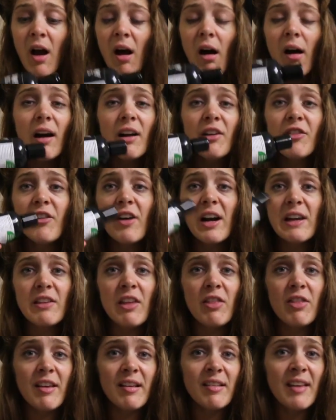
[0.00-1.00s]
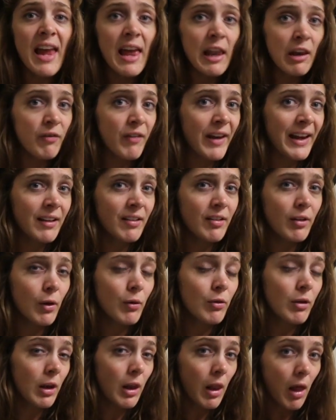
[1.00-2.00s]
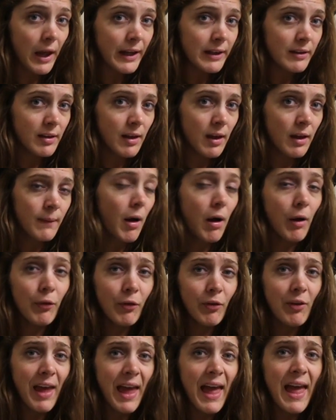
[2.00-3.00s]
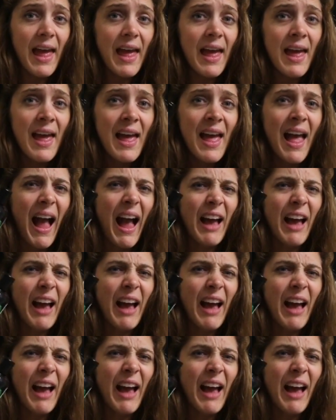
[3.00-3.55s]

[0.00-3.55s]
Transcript: I find that this elevates those lighter parts of the hair,